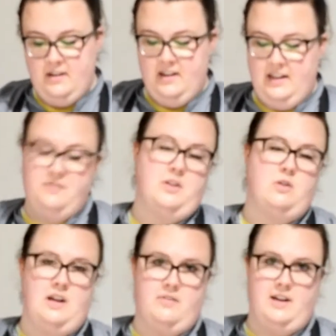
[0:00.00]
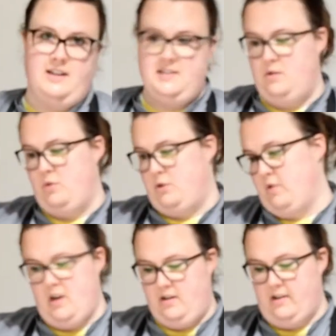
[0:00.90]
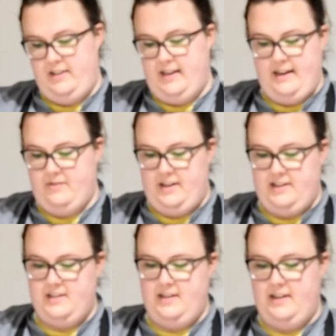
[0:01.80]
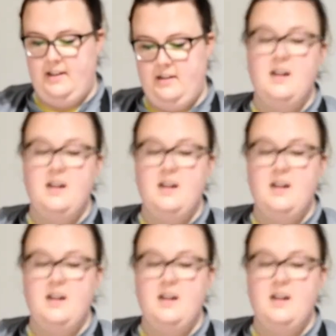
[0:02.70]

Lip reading: and if you don't have an acid, which we're not going to have an acid in it,